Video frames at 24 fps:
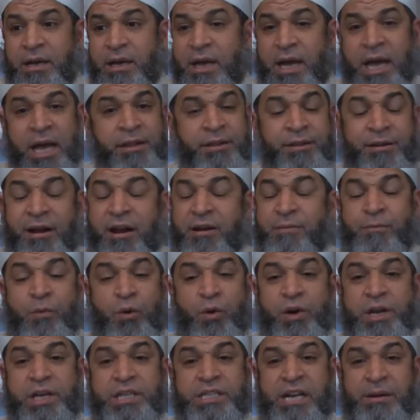And there are
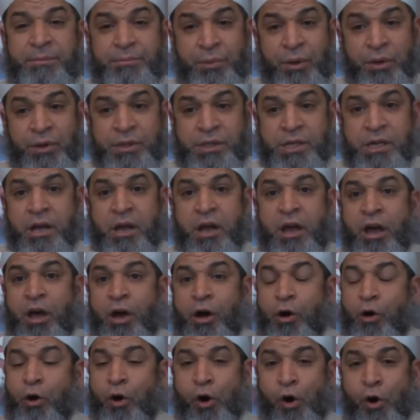more examples.
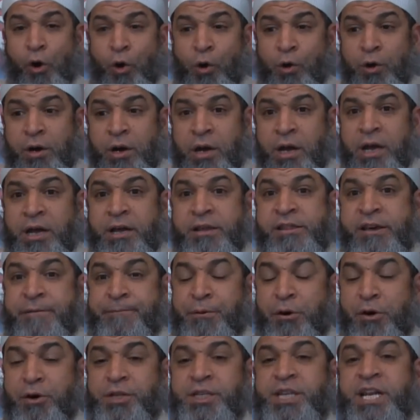Or the
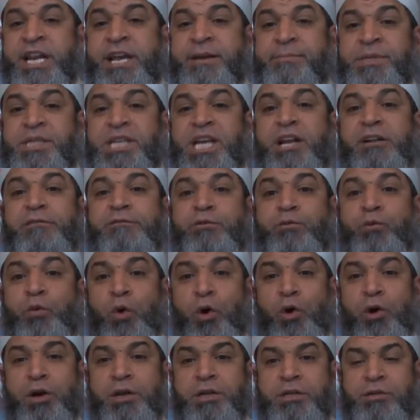person himself
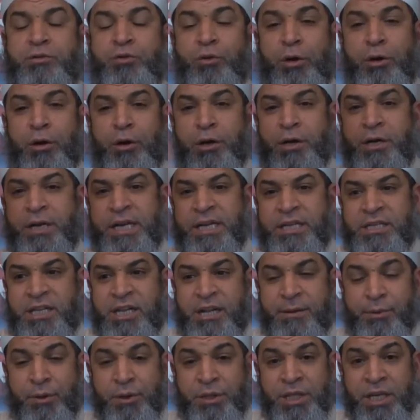works to earn his
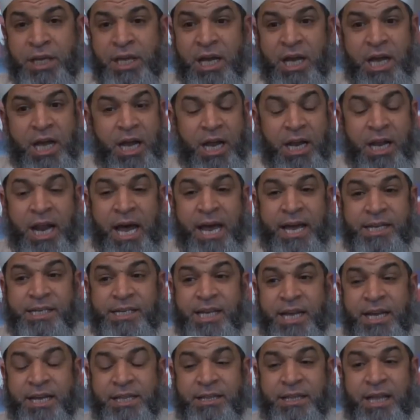liberty, like
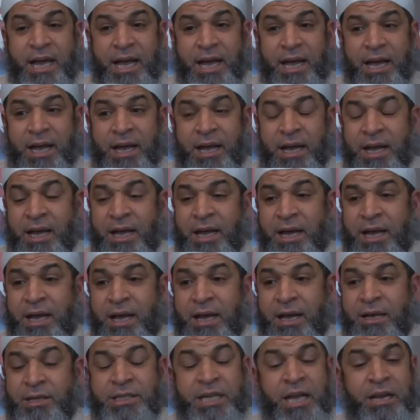Sayyidina uh,
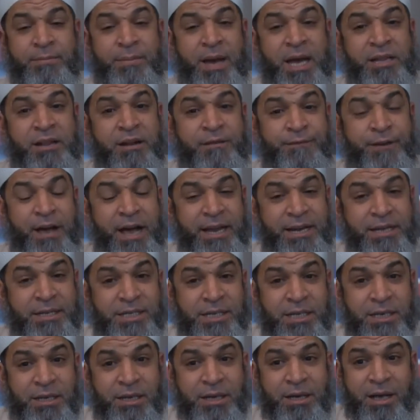uh Salman
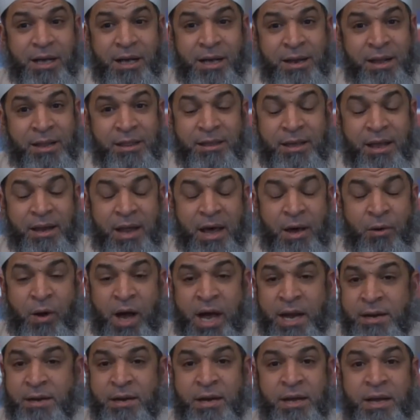al-Farisi radiallahu
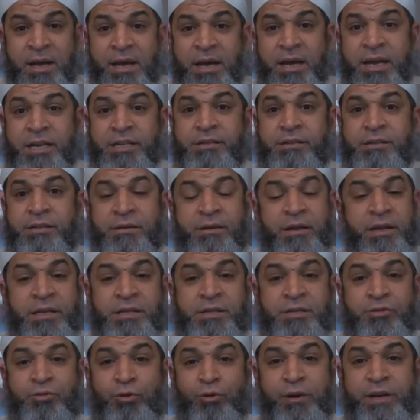an. His,
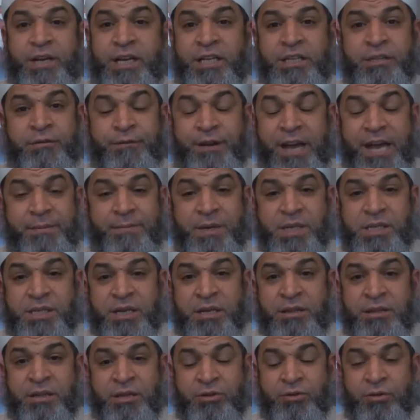his story is famous
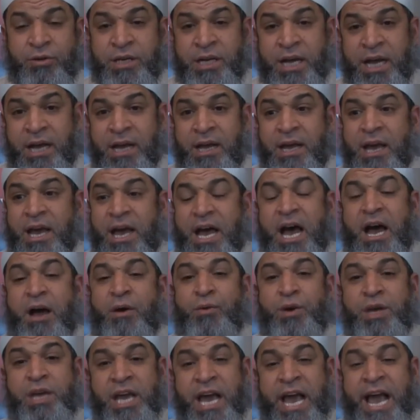in the Sunnah,
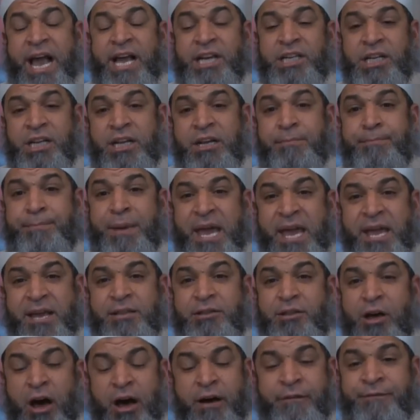how he actually
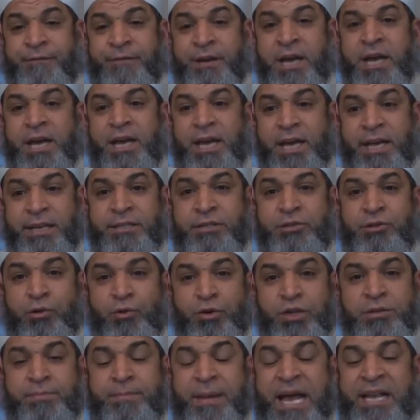paid off his
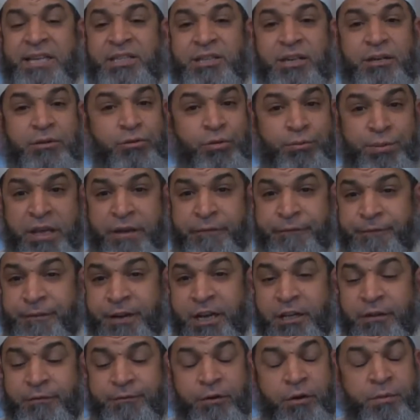Jewish master to be
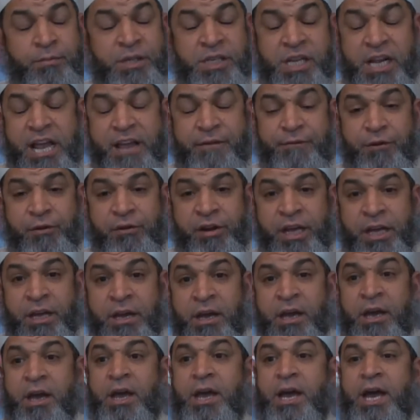freed from slavery
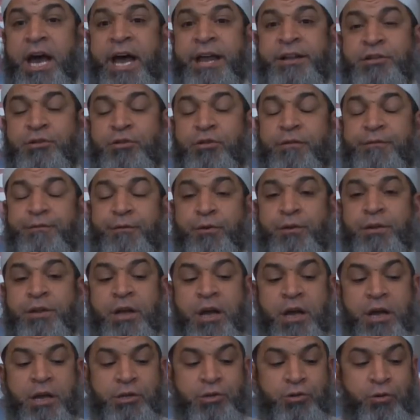and so forth.
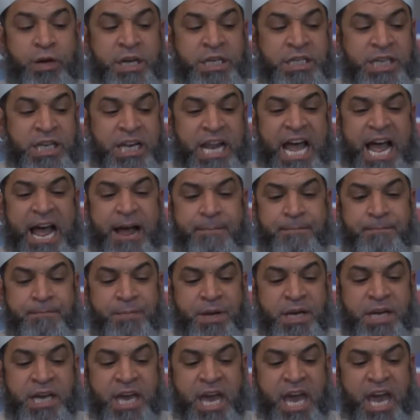So
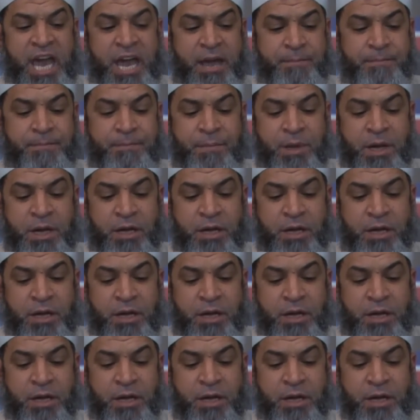Islam came